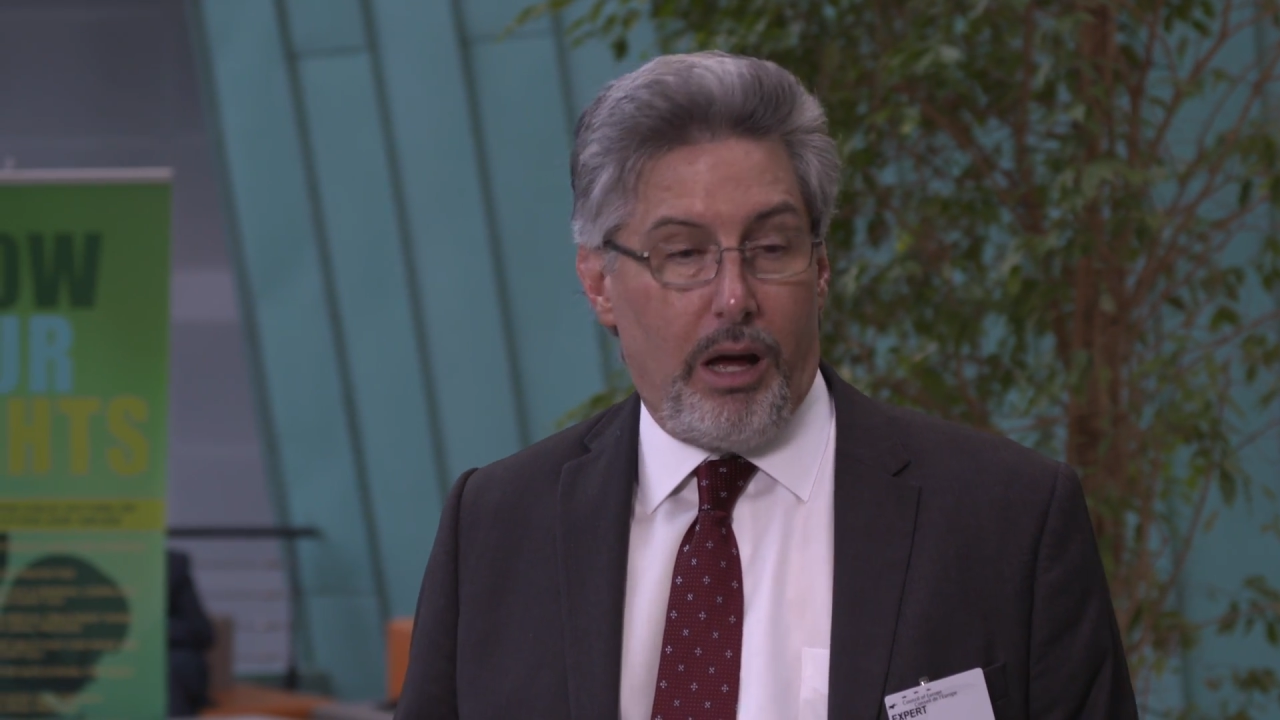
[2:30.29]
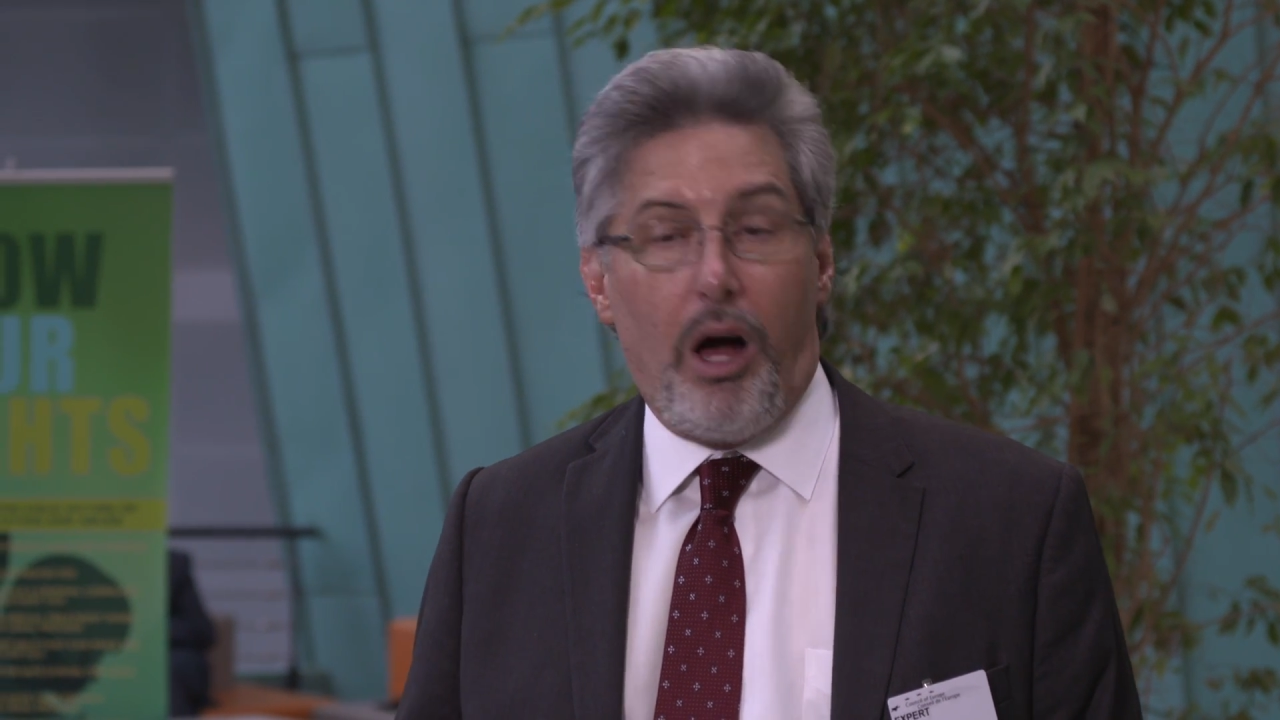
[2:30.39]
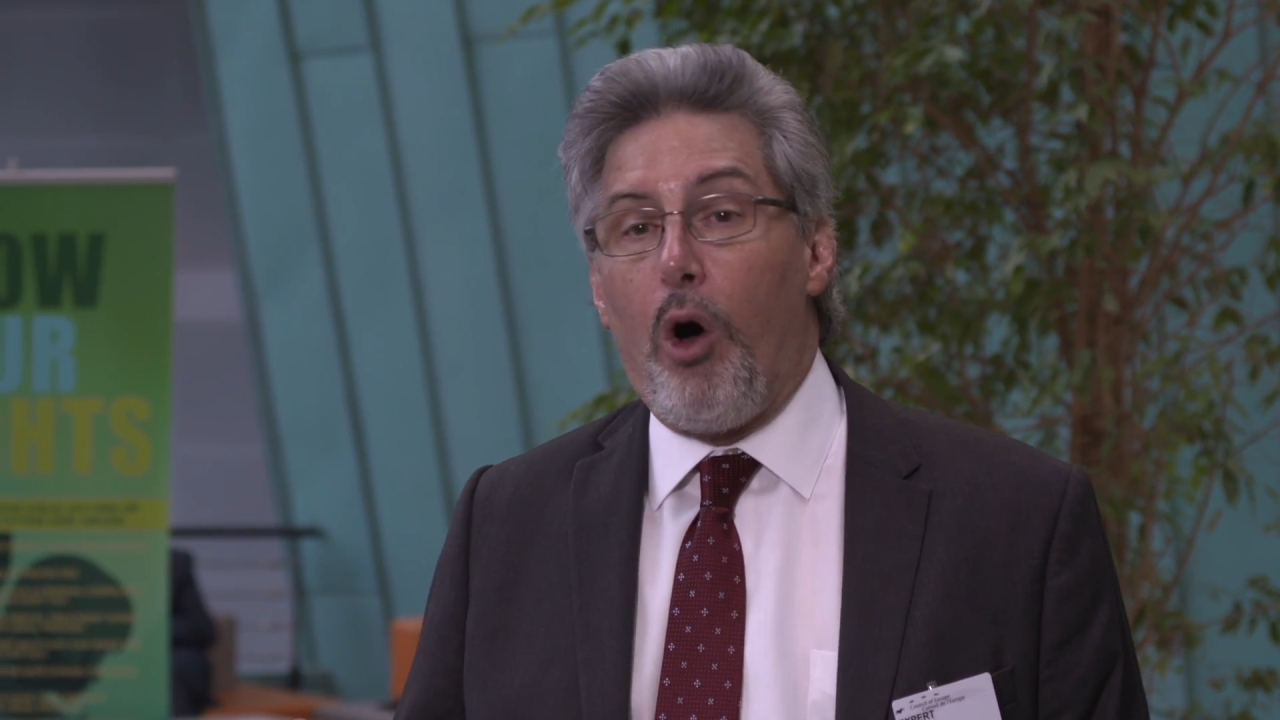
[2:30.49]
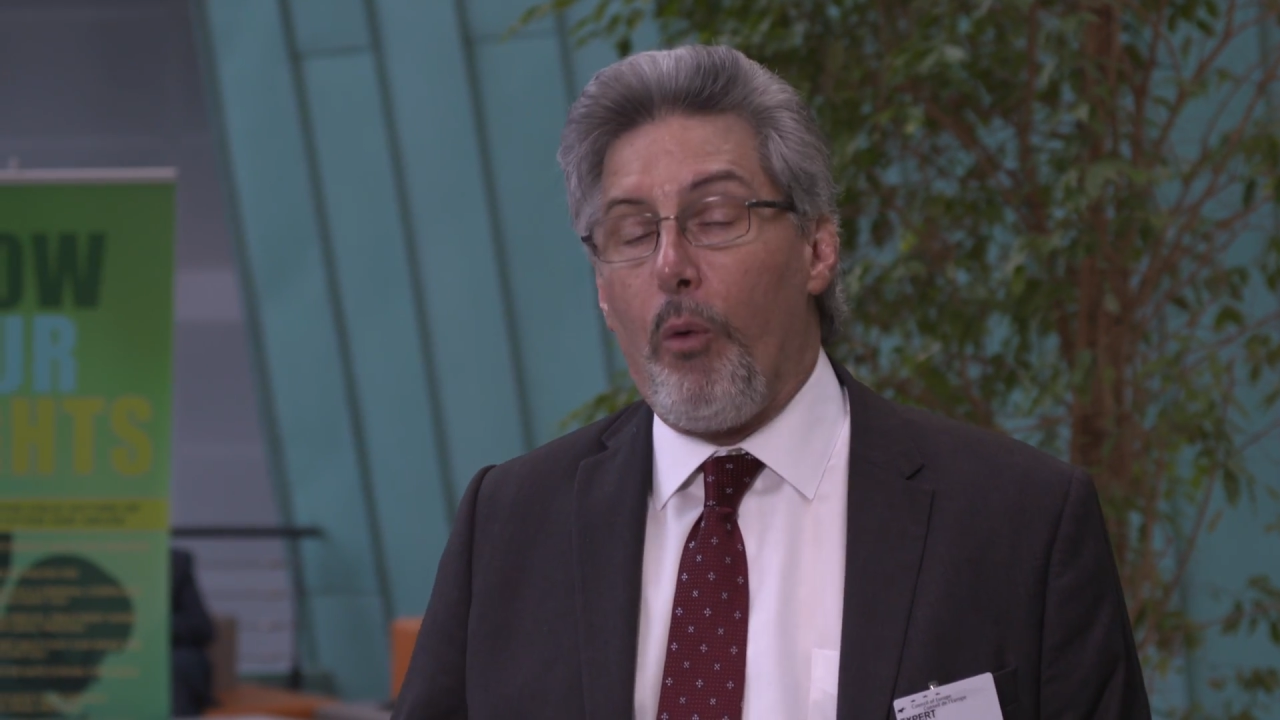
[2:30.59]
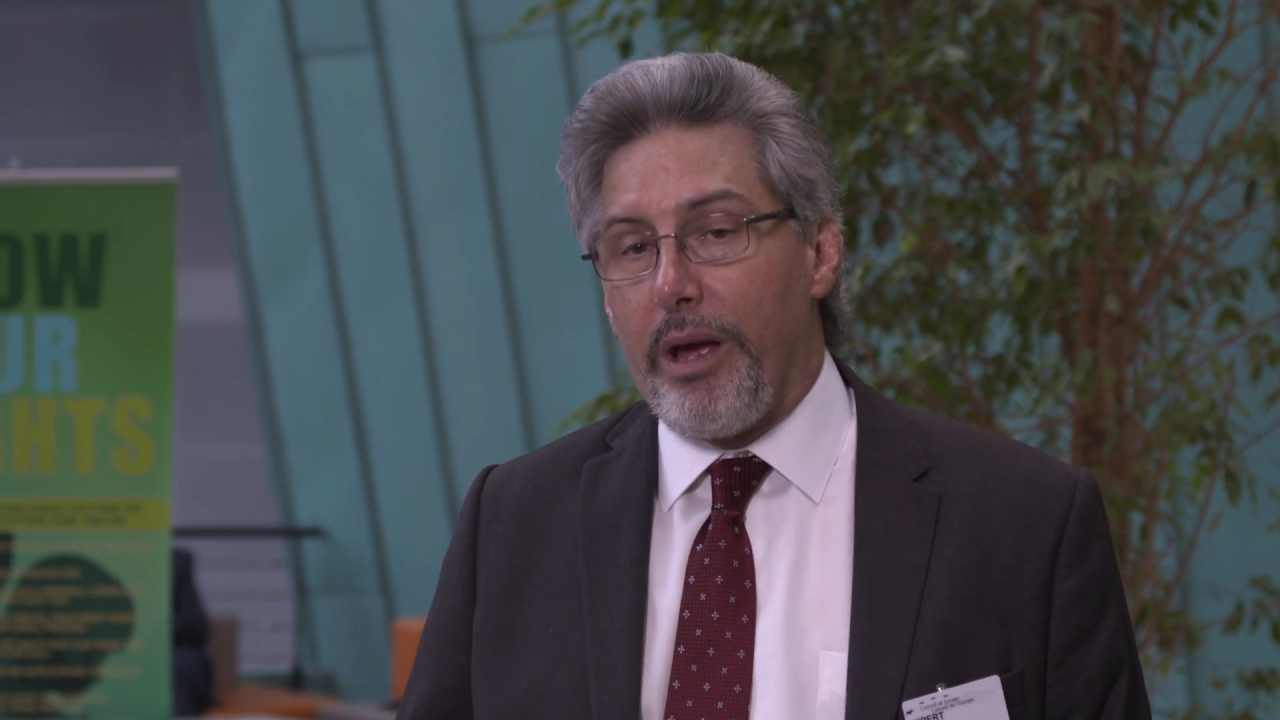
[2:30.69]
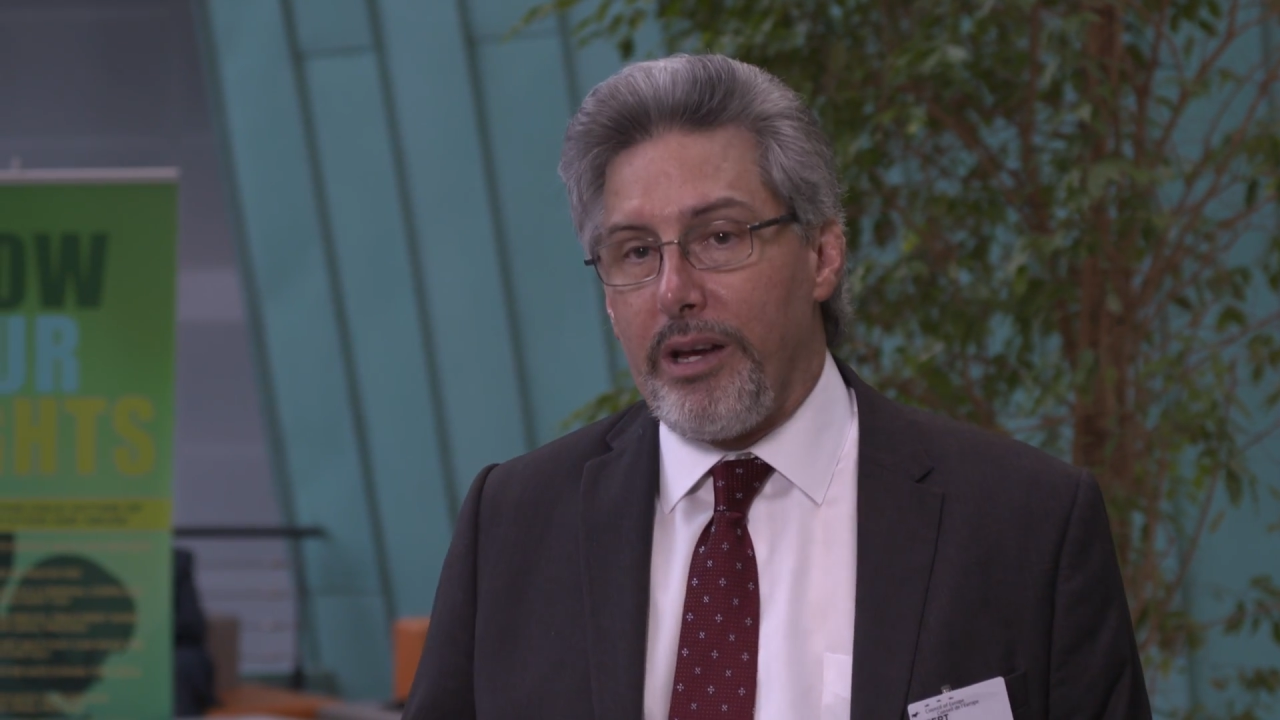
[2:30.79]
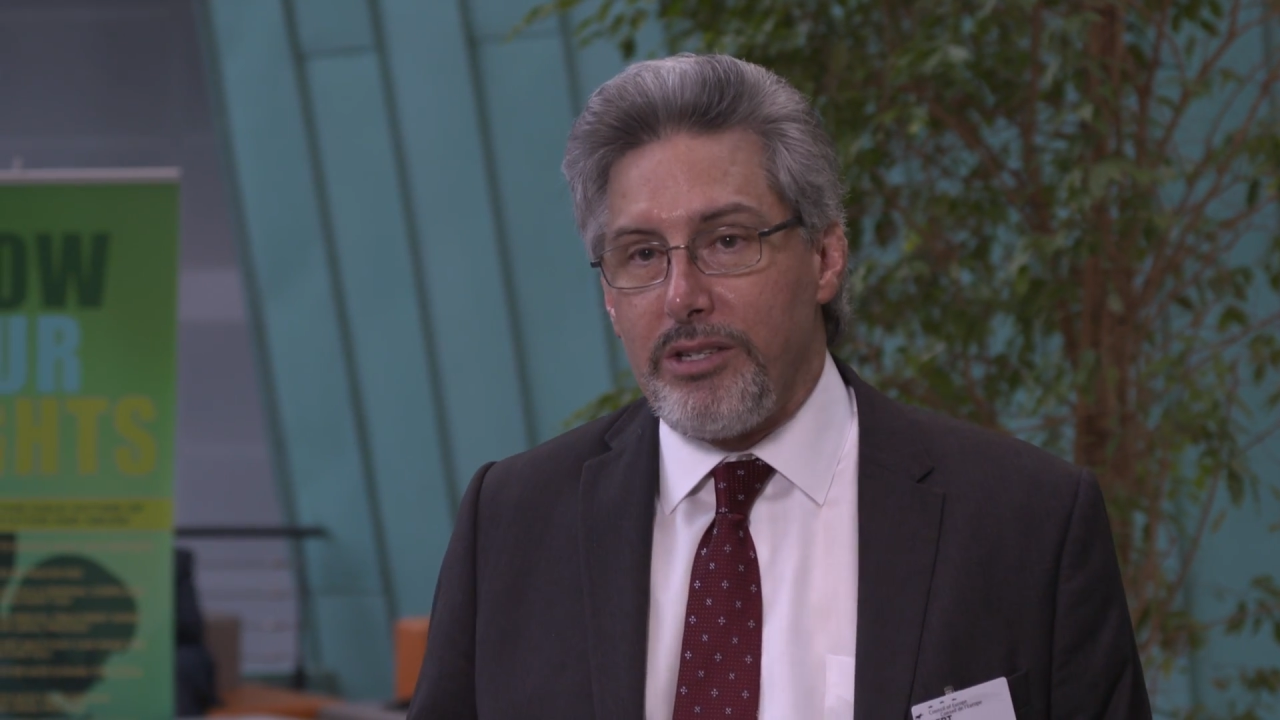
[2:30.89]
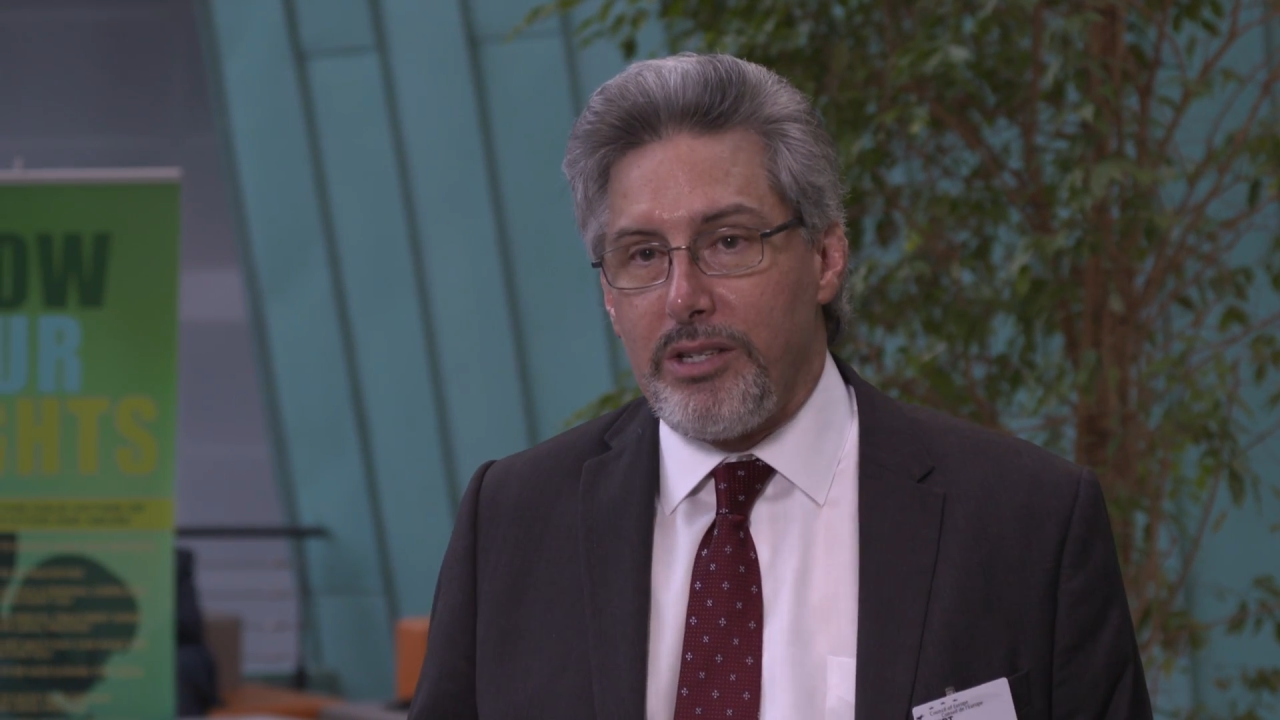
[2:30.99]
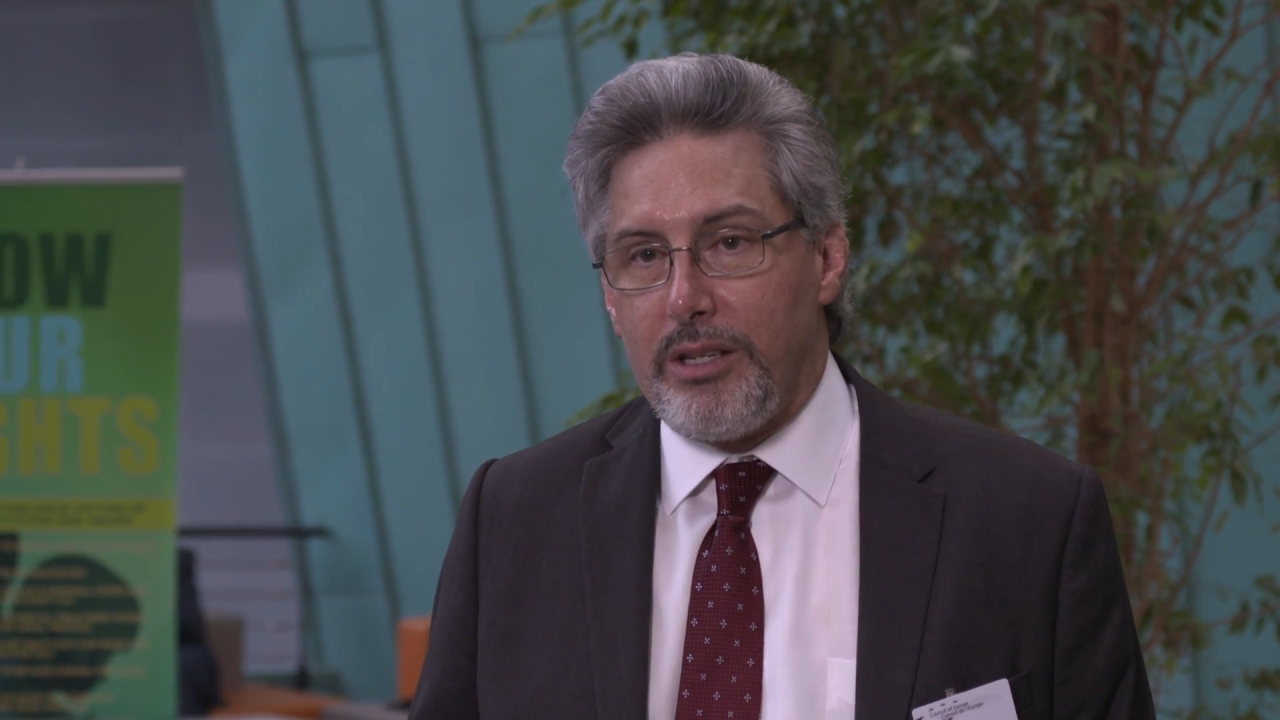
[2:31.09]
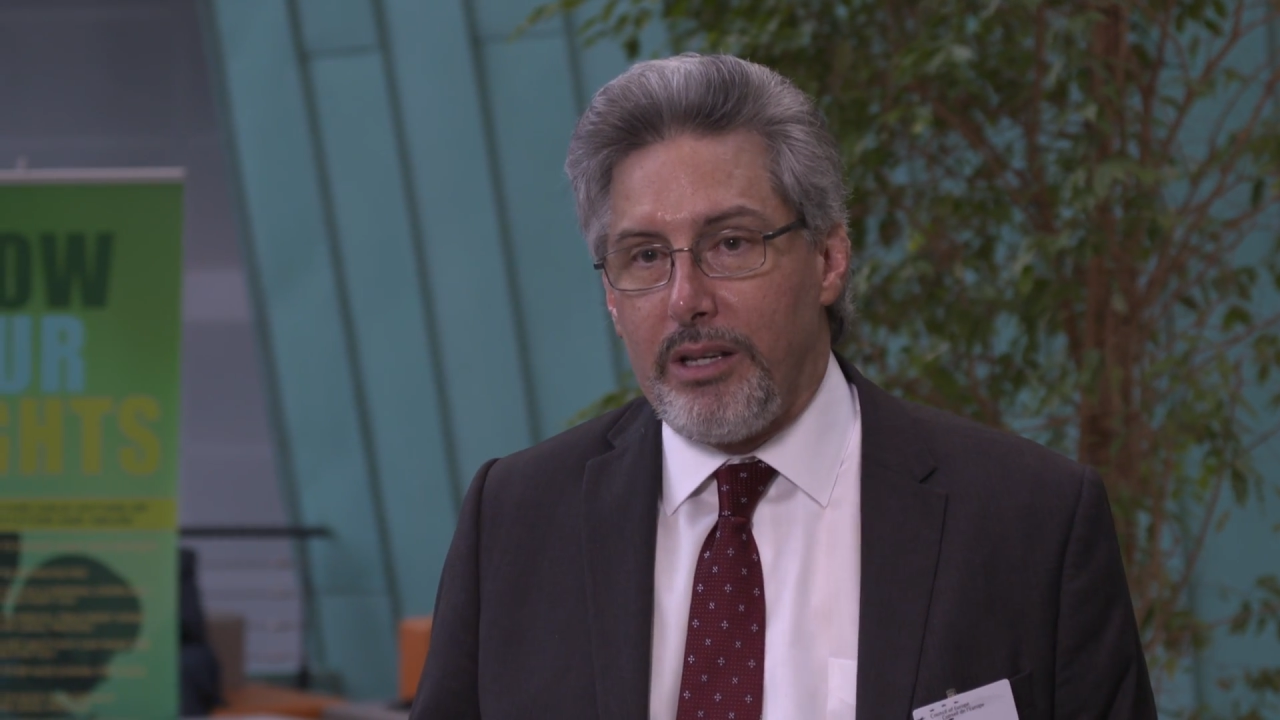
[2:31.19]

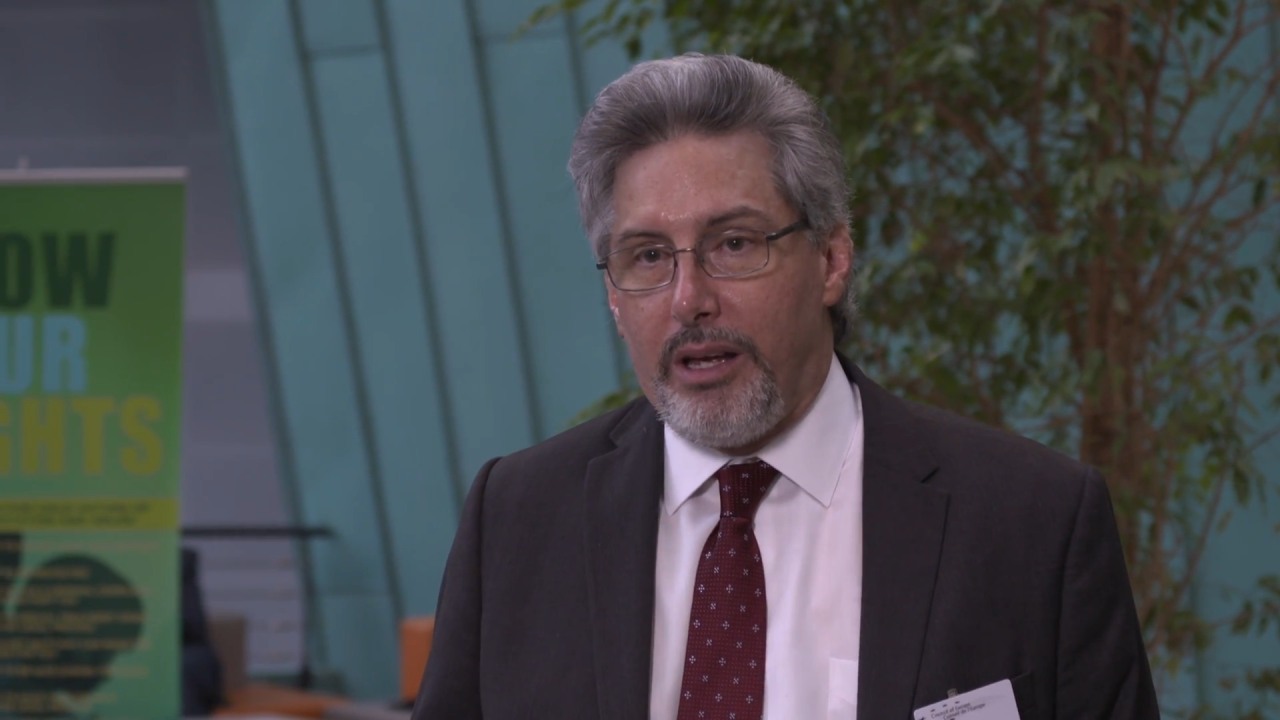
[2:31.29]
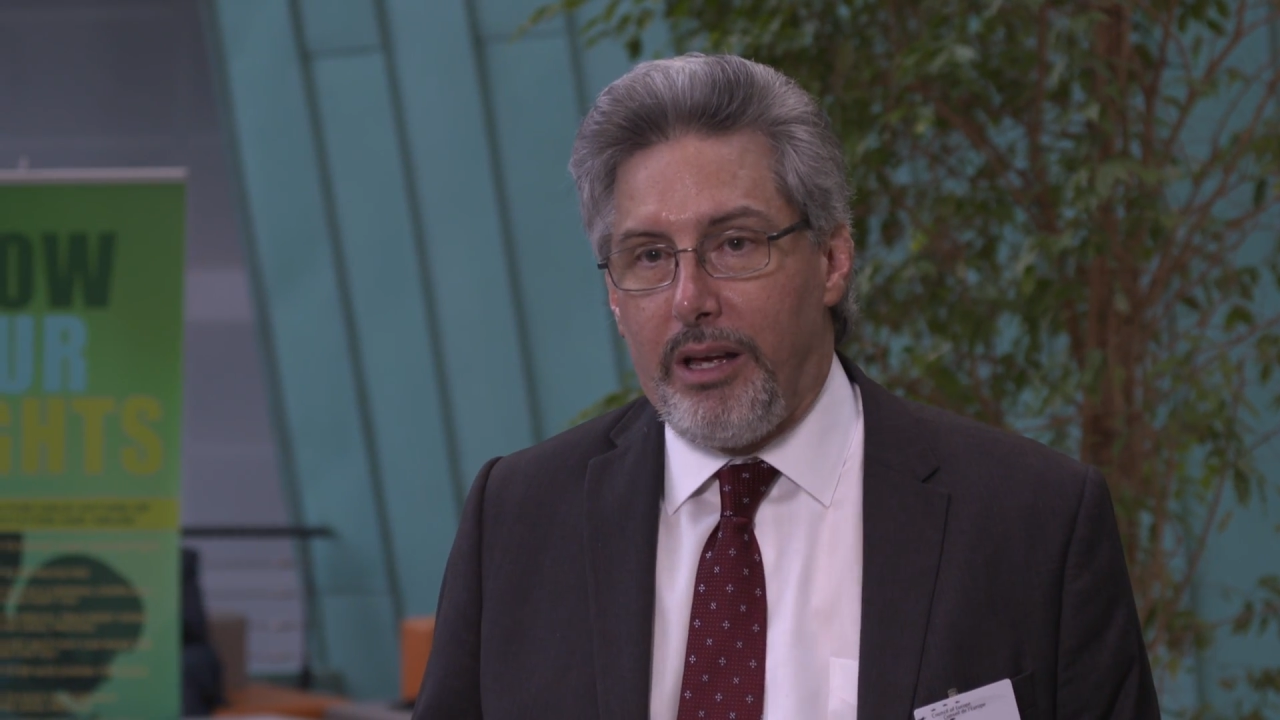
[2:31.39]
always,